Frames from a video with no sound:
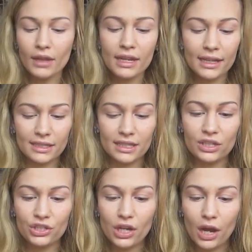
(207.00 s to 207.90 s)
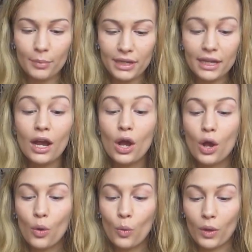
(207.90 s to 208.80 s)
Next thing she got me
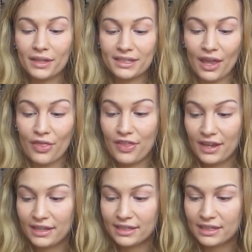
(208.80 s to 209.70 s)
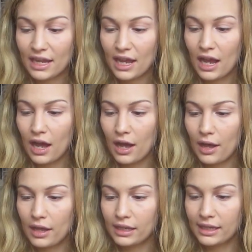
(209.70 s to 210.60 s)
was this
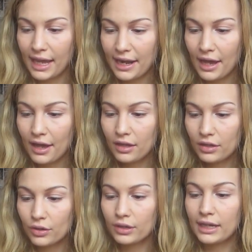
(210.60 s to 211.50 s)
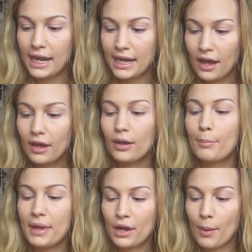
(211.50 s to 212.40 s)
Lena
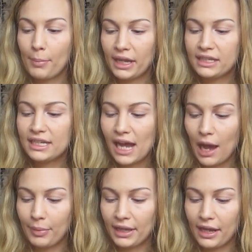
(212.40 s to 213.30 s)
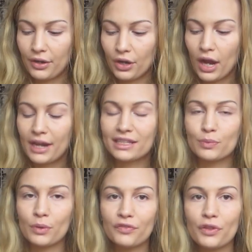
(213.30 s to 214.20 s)
makeup blending applicator, and it's
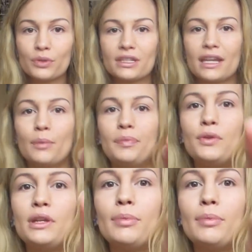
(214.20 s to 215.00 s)
one of those like beauty